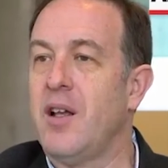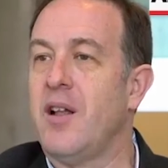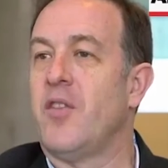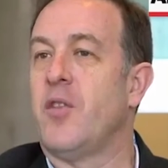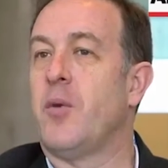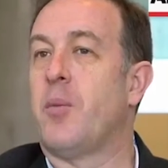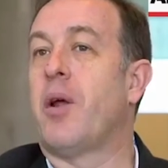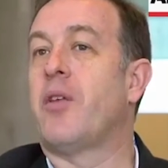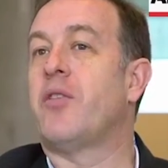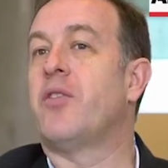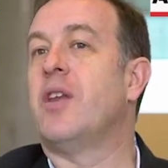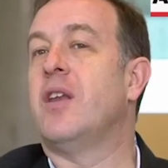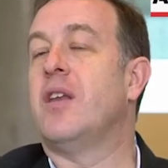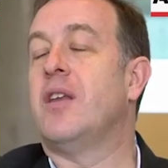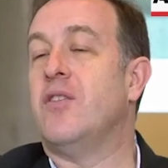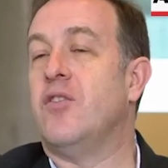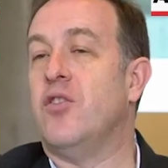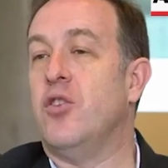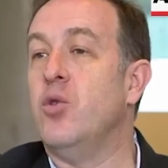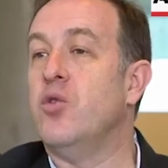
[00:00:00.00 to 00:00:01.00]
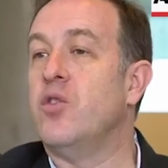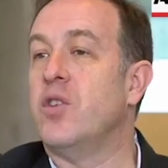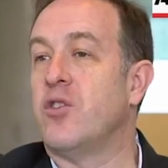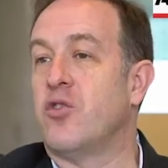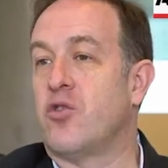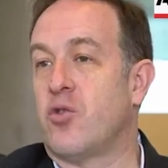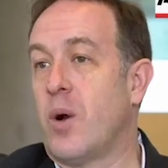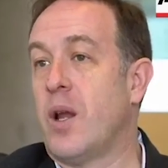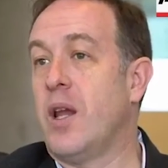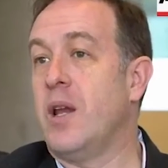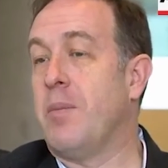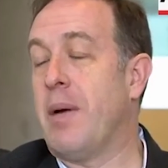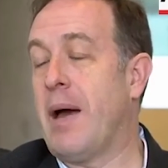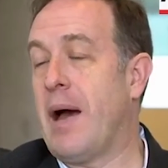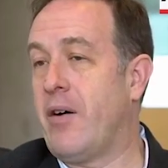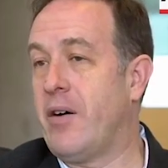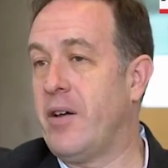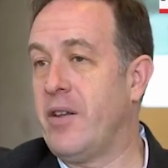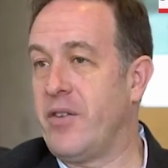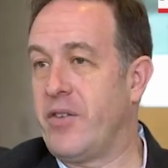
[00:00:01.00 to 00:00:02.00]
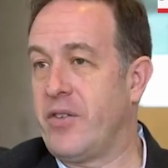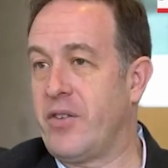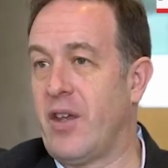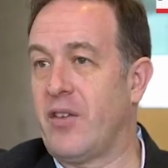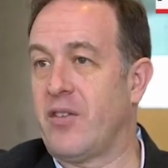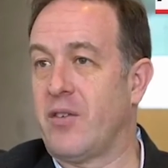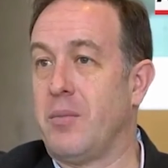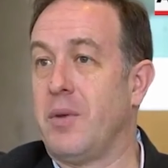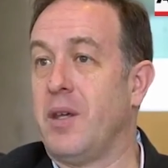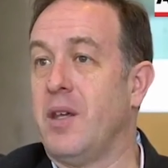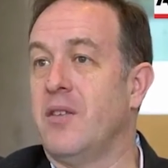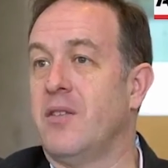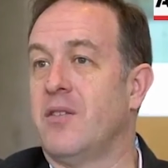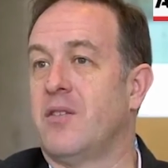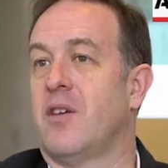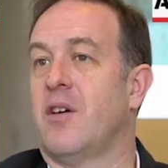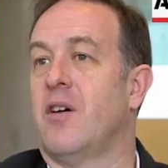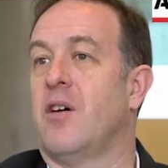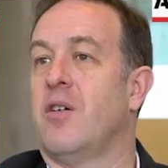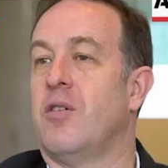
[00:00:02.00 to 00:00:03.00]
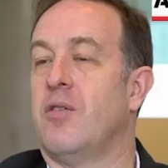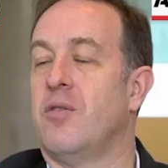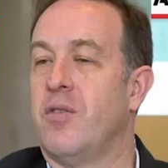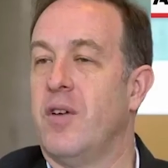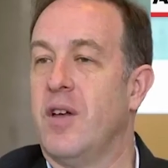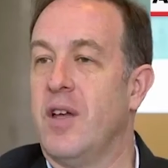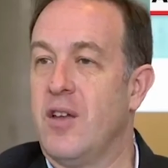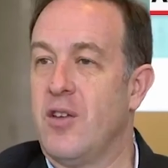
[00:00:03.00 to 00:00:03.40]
The president is using trade balance as a means of